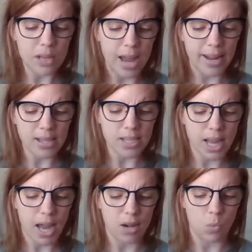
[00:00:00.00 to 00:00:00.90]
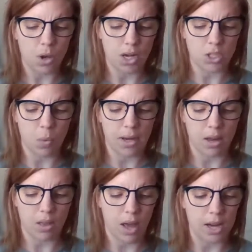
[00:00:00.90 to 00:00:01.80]
I guess they hadn't wanted to wait
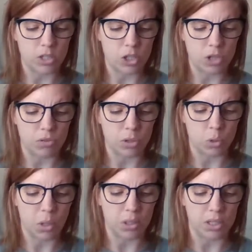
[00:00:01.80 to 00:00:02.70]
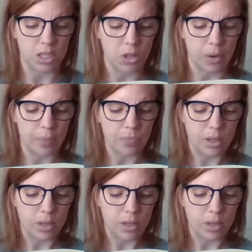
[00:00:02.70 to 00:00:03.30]
online to use the toilets either.